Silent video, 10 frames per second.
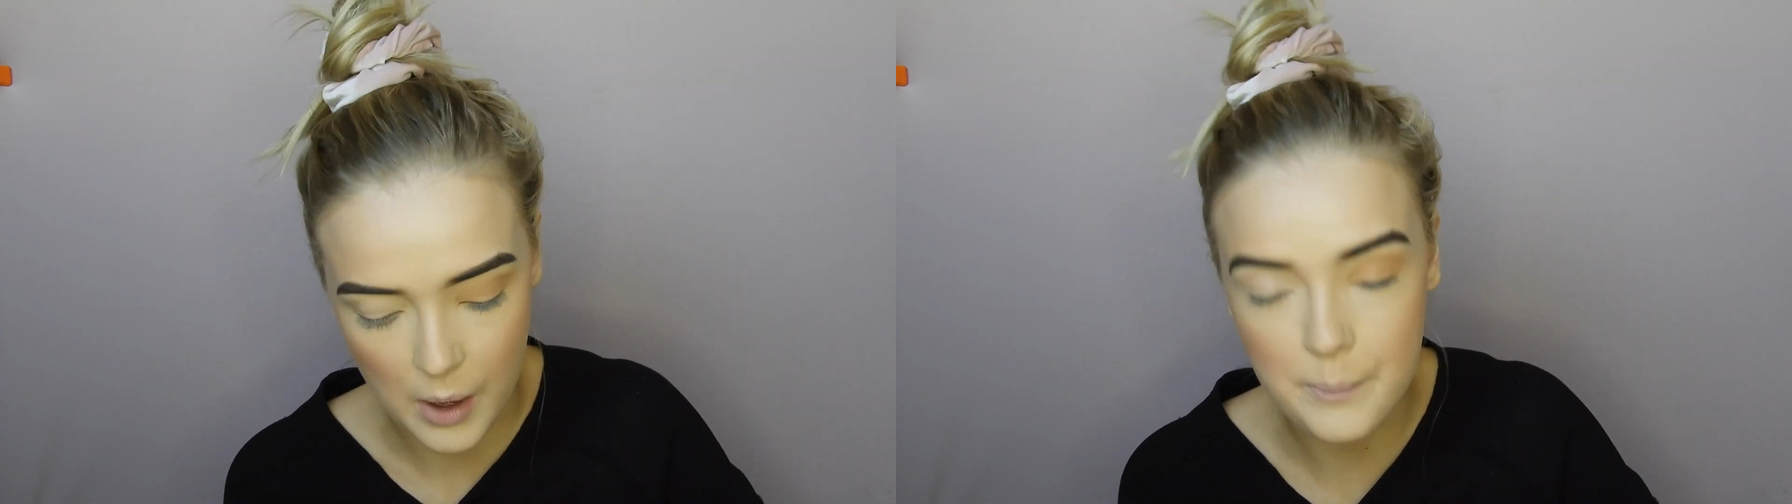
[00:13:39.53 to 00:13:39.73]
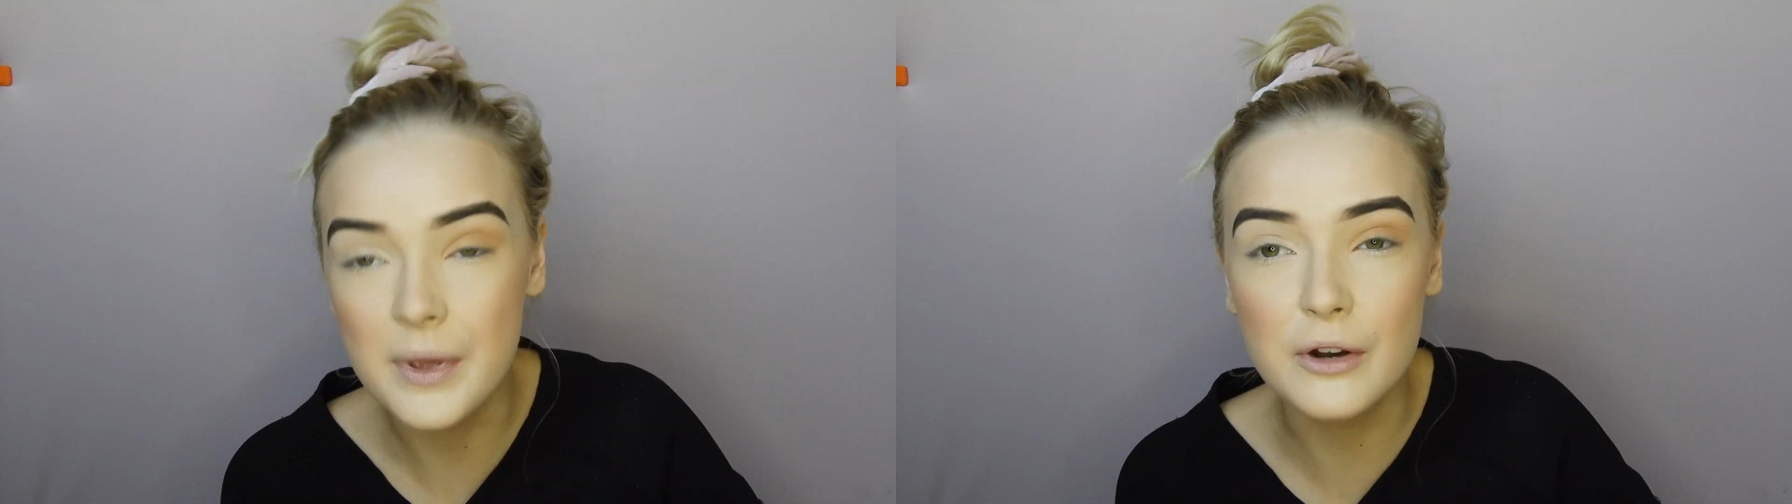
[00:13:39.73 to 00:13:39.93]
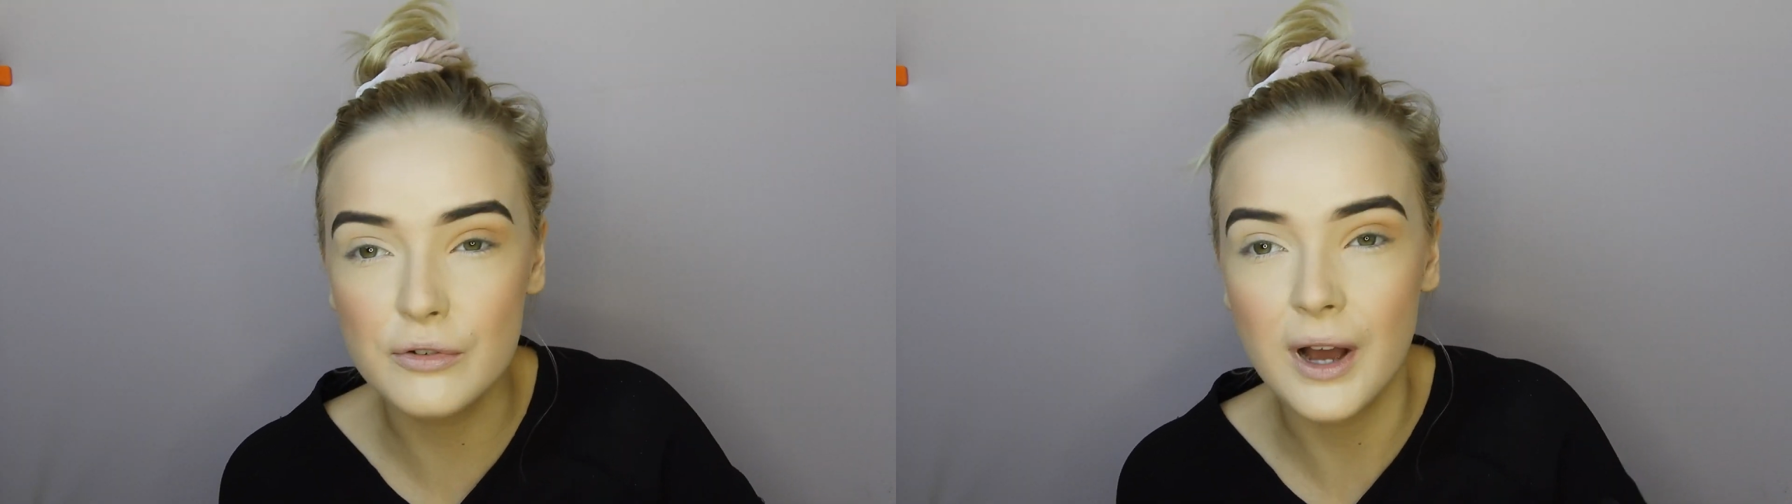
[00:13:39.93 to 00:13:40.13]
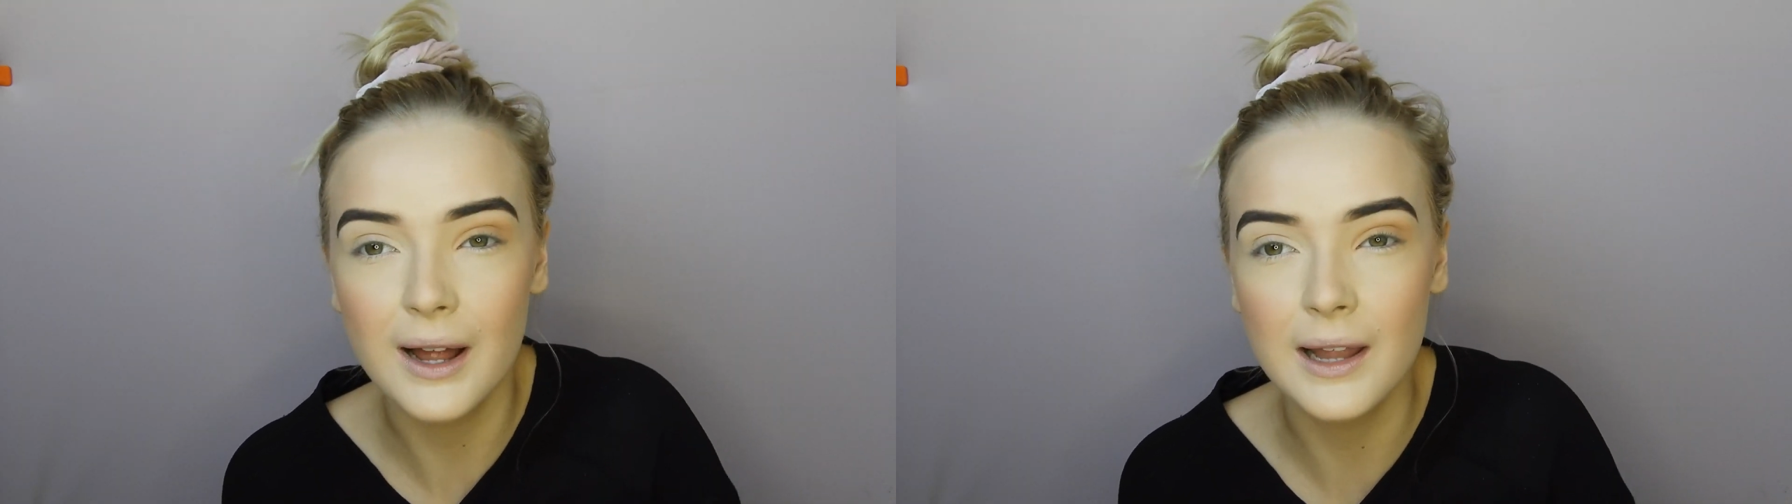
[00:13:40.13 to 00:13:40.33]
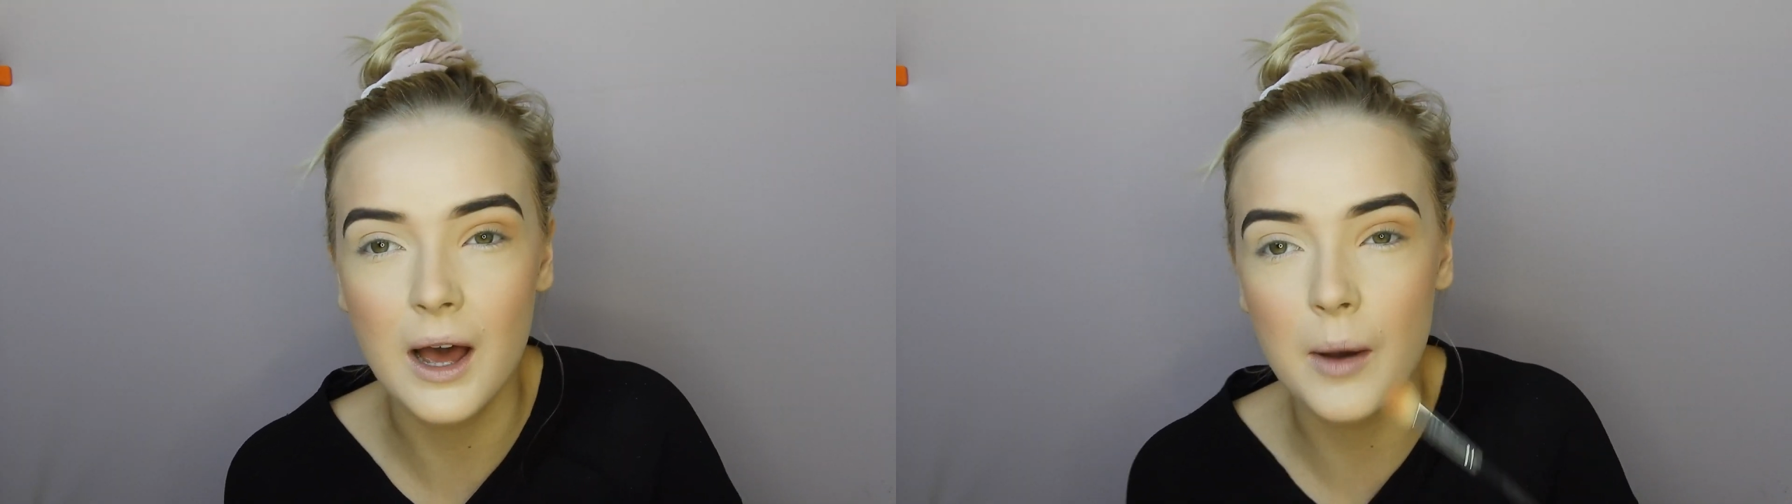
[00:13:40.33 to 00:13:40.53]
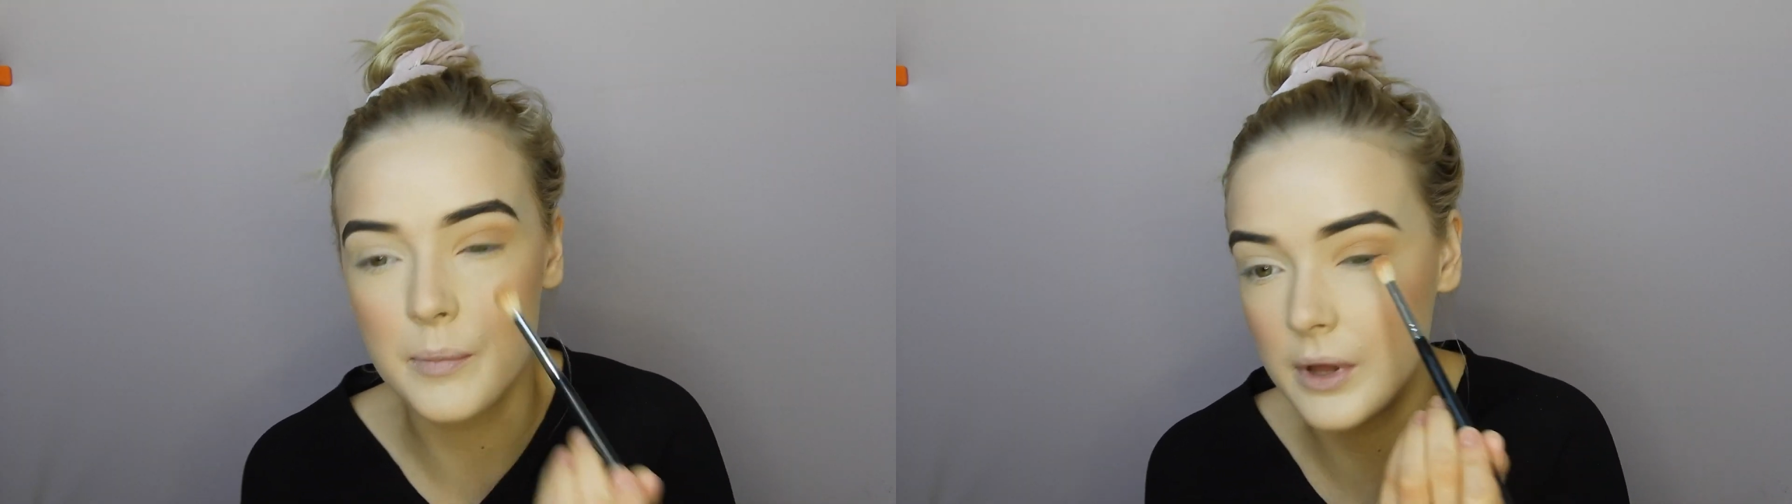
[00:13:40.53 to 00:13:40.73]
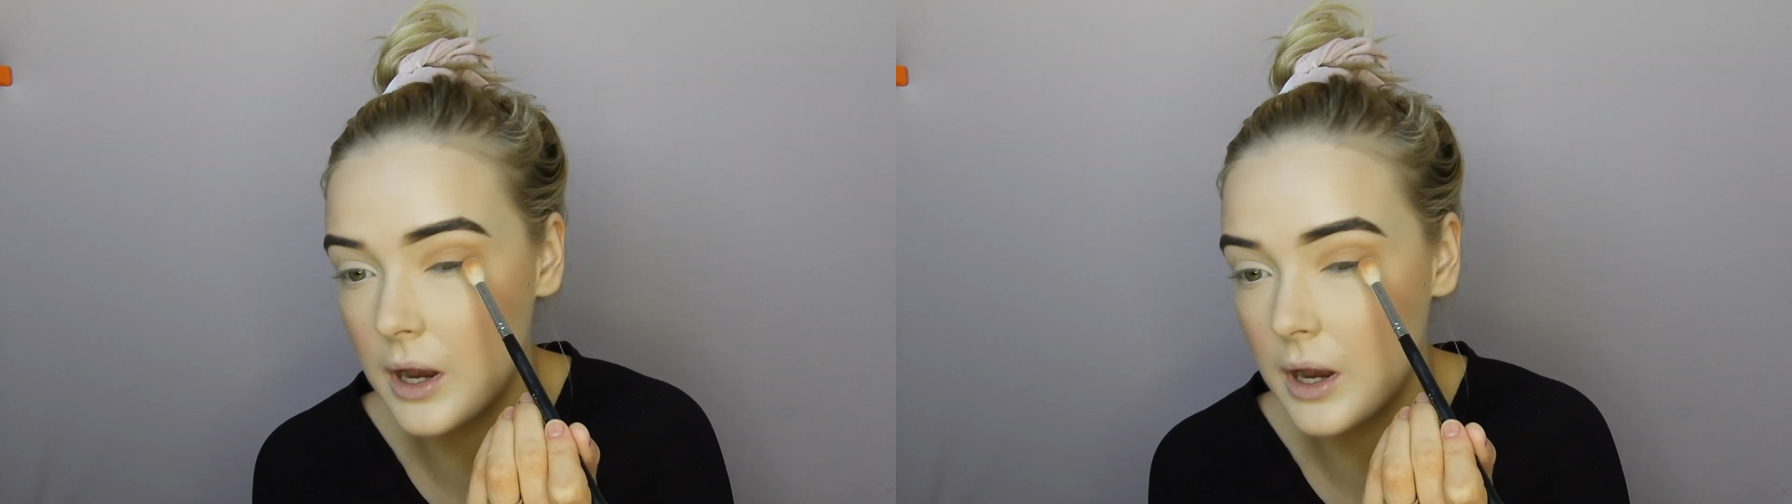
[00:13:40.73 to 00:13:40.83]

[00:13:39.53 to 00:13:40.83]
bit of color, but